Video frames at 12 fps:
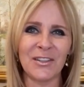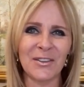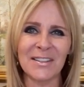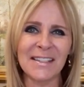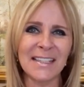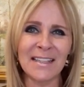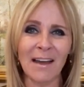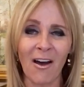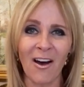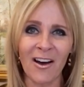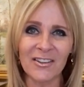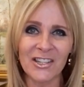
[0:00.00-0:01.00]
You can see the
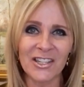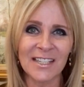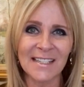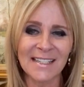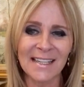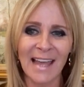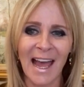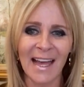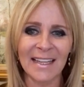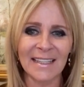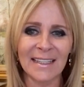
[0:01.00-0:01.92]
harshness to that.